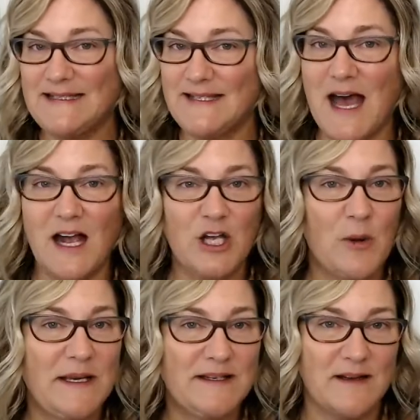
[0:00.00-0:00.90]
it's not
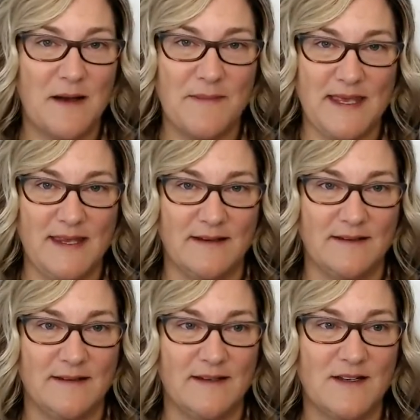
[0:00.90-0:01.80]
going to come
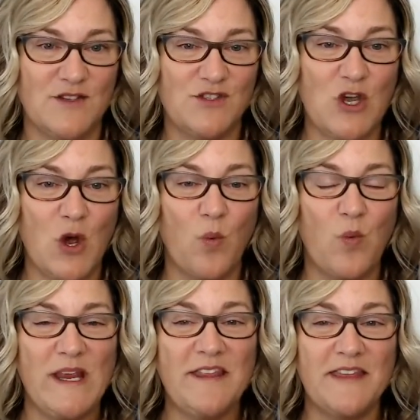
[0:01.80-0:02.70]
in. So
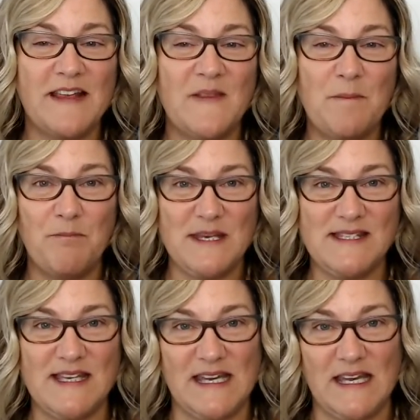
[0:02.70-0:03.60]
we think that
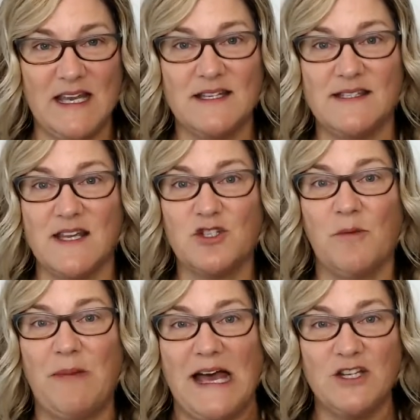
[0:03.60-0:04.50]
busy is
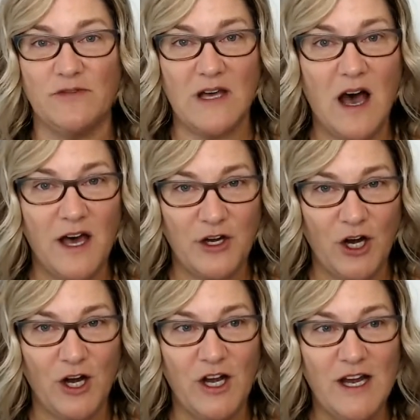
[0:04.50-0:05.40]
such a badge of
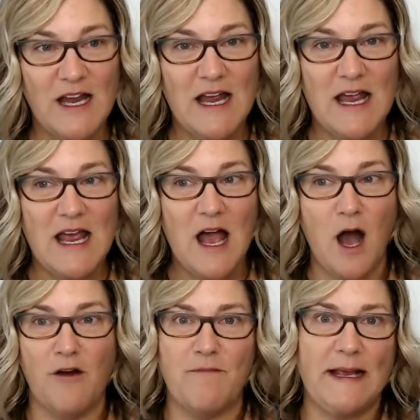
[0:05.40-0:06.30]
honor
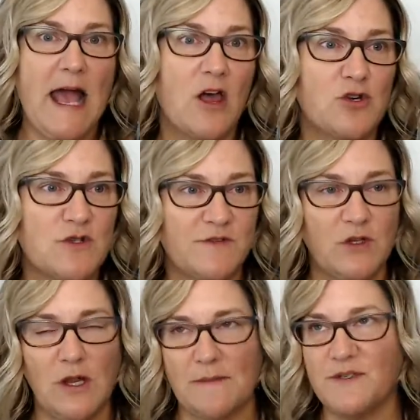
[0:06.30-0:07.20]
of my calendar's
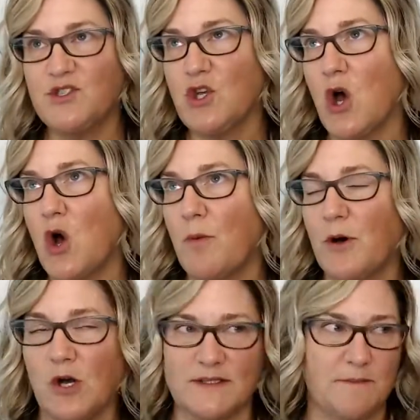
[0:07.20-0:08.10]
full, I'm so
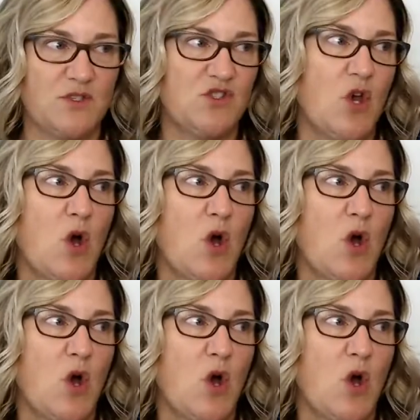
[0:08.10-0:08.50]
booked, I'm